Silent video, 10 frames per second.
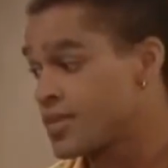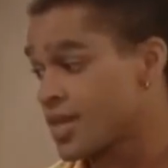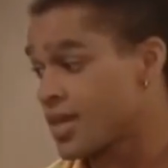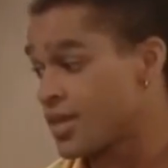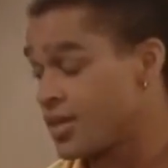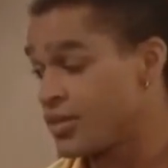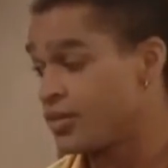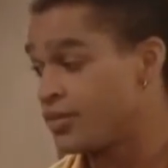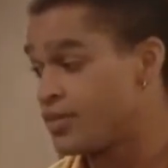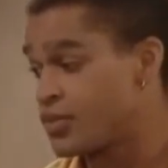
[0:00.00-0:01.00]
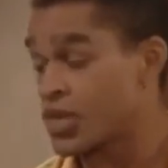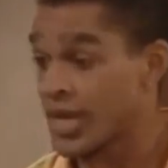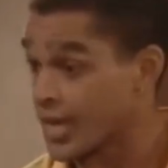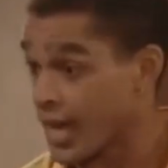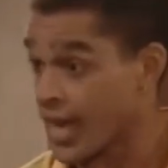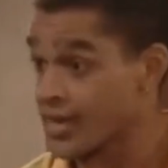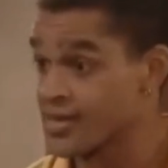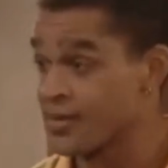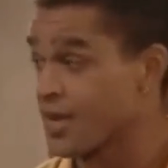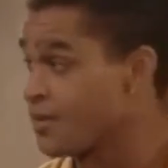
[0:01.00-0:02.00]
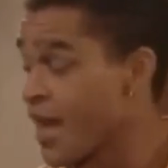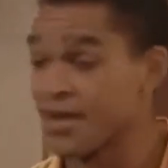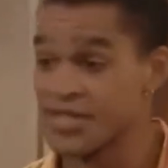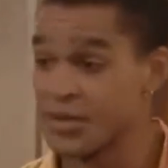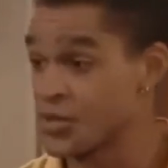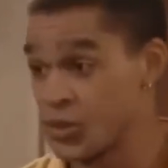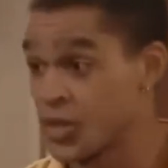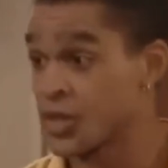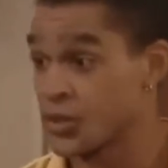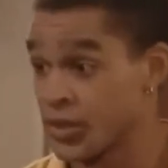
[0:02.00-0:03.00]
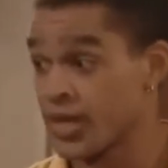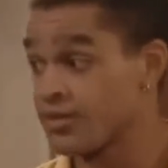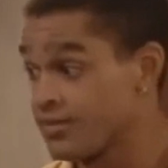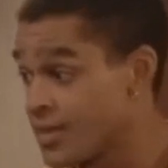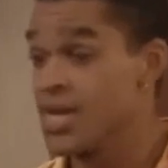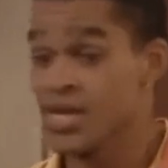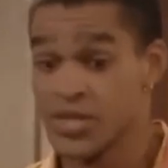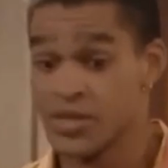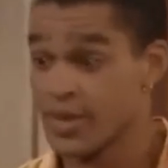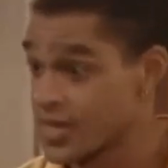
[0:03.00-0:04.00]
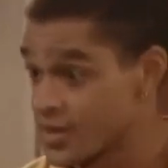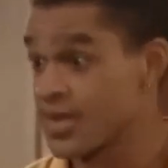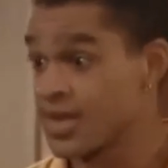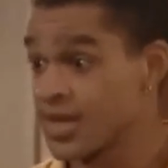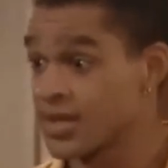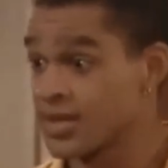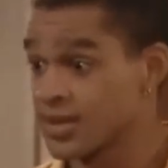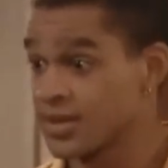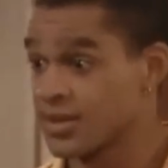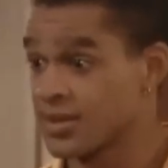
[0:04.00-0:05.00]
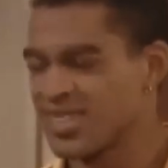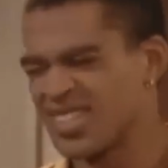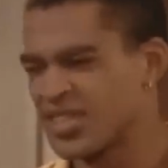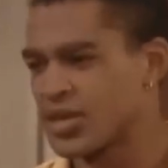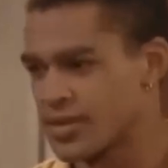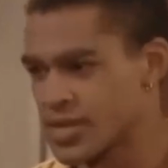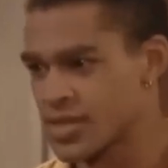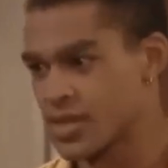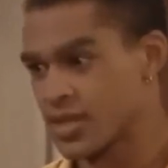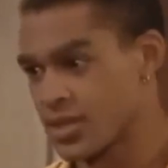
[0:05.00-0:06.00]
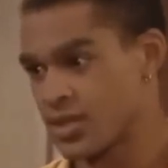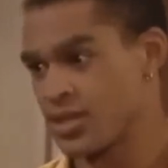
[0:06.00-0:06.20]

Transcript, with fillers: Seeing you shaking hands and being palsy with Julian Crane just makes me uh, a little nervous.